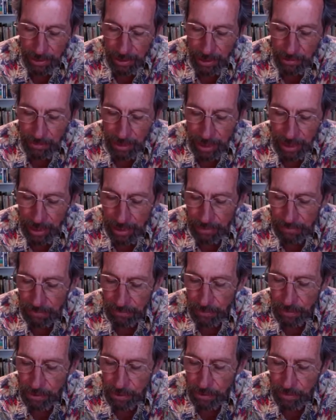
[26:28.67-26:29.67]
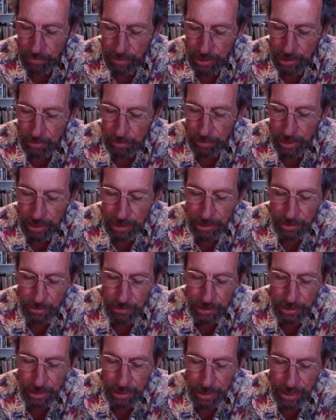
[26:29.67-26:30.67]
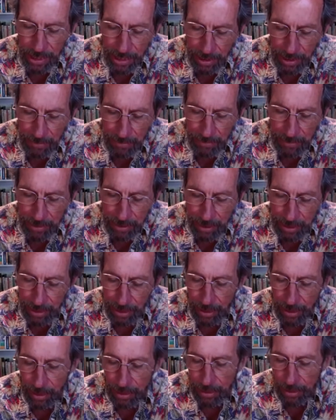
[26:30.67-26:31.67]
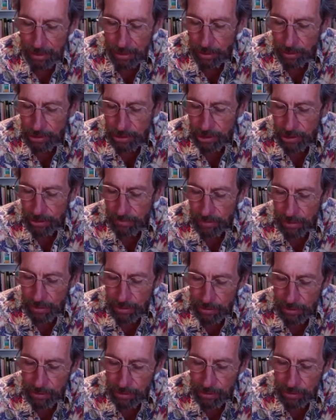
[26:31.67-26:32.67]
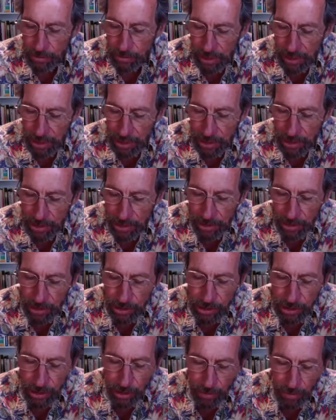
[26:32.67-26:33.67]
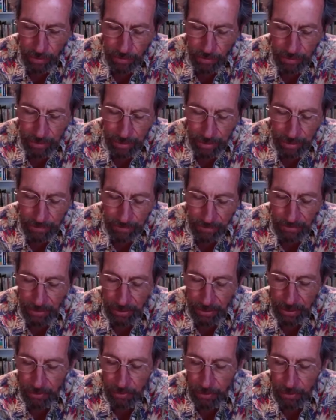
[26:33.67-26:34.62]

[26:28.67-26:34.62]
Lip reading: the man for whom this place was named, and the ghosts of those who age in stone, the